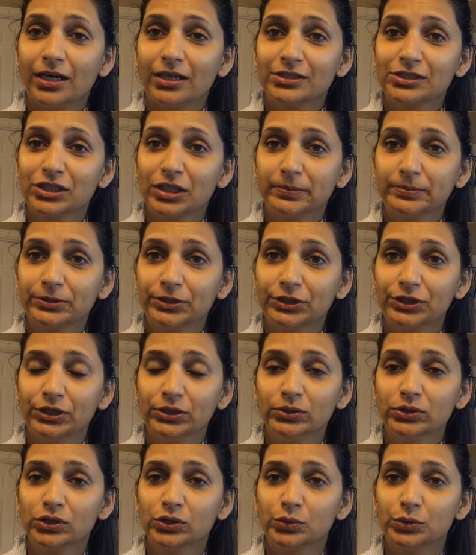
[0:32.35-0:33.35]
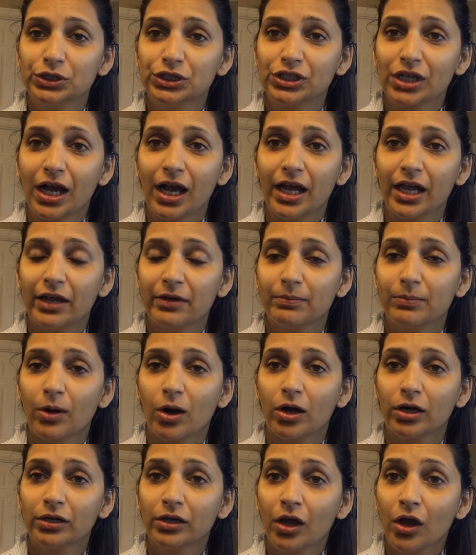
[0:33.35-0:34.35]
substitutes which I have
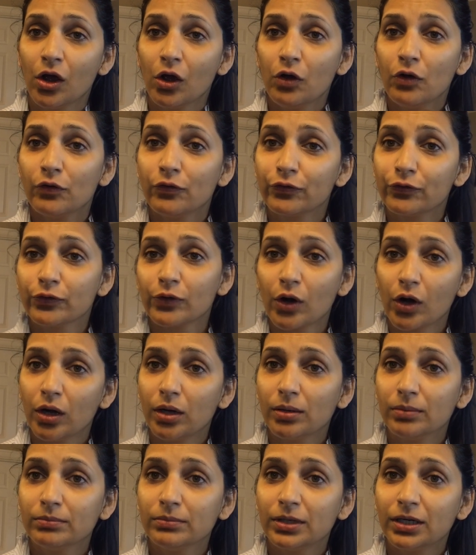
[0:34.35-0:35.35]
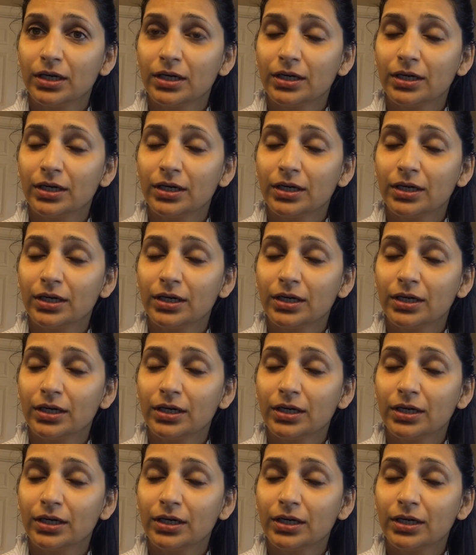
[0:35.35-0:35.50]
bought from